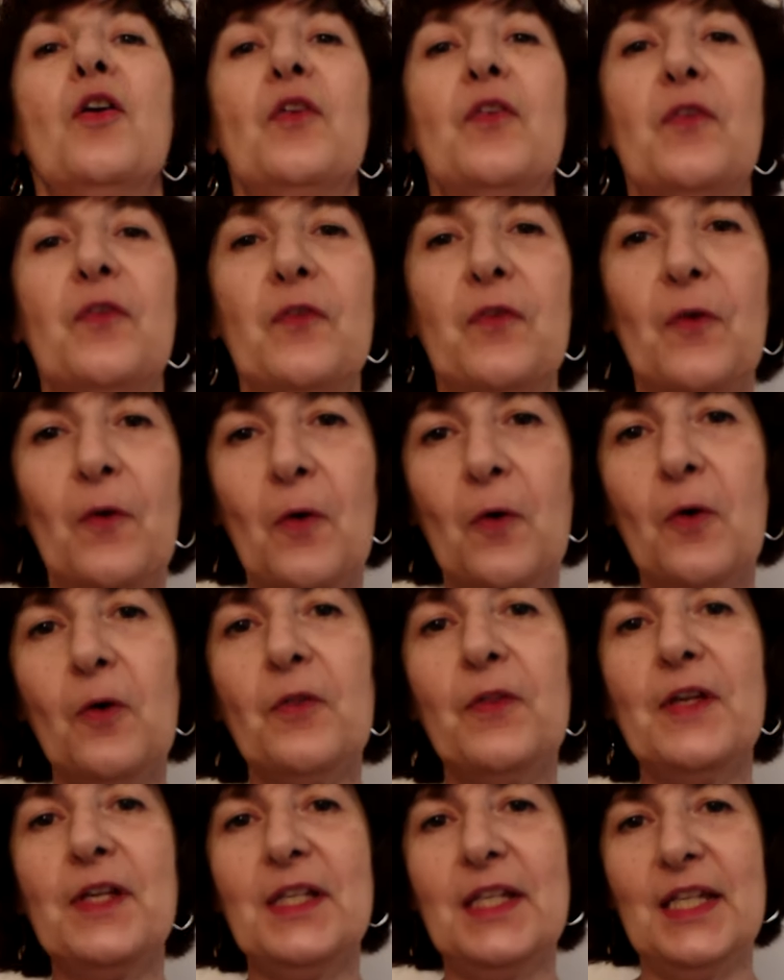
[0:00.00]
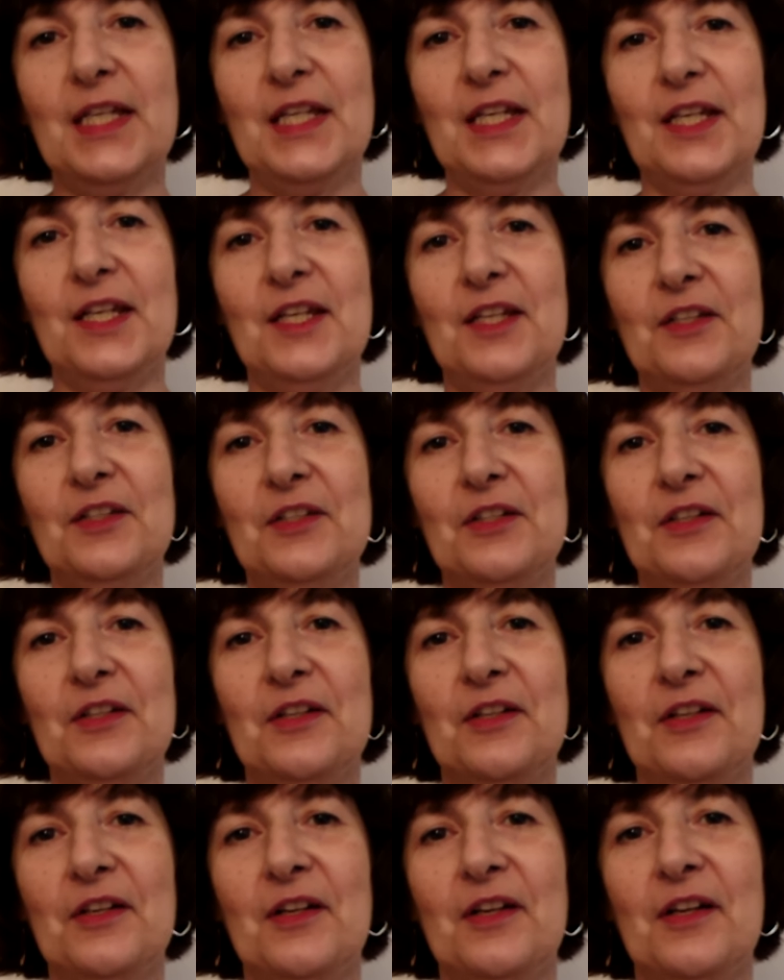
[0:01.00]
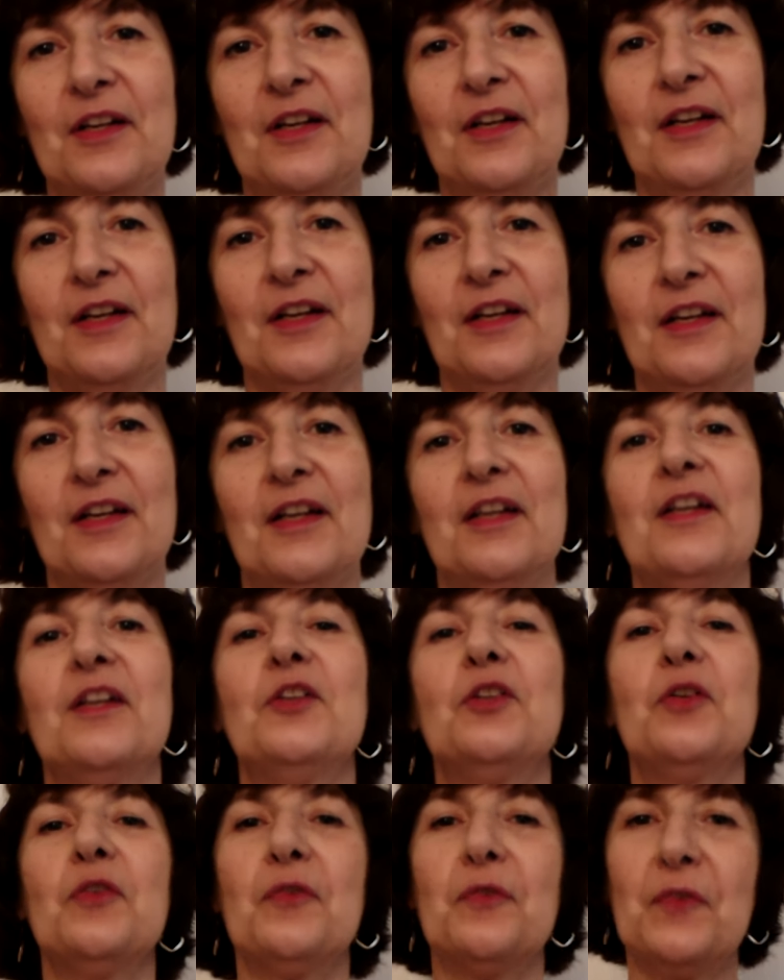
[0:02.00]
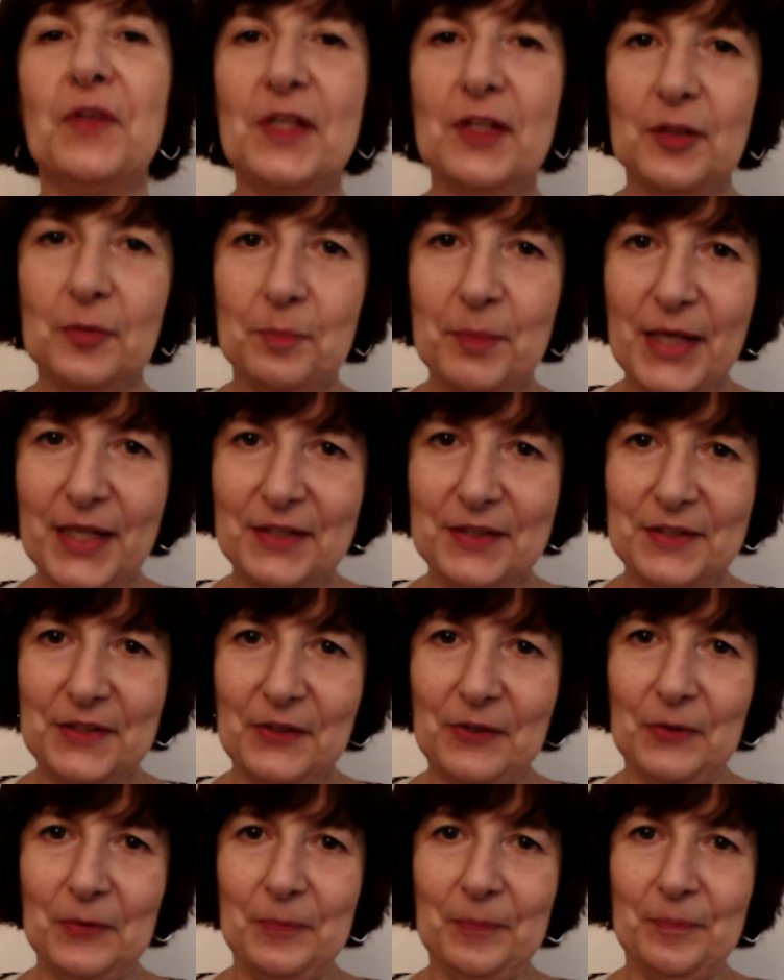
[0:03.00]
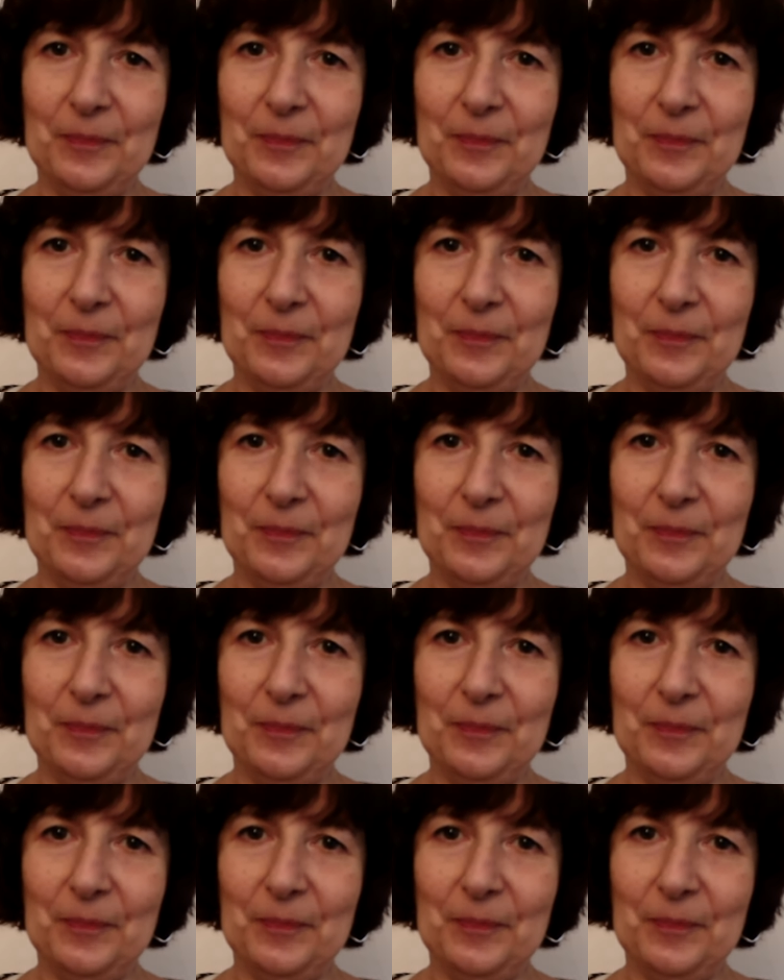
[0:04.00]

for the need to feel better.